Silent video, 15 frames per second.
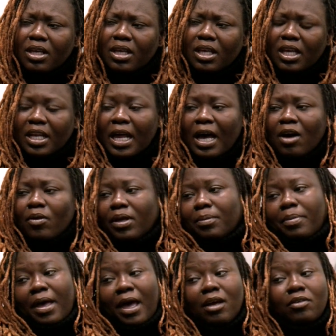And how
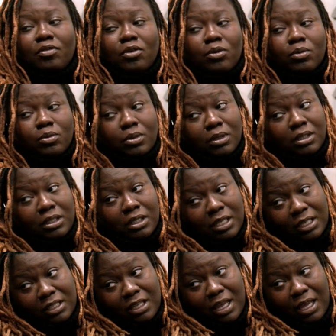impactful
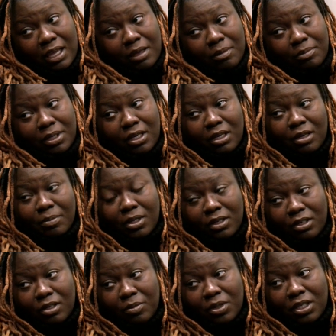did that become in the
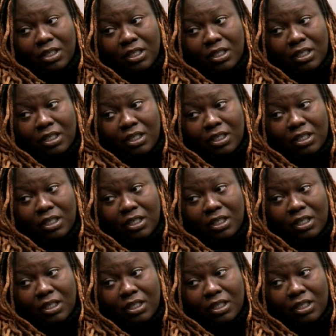community?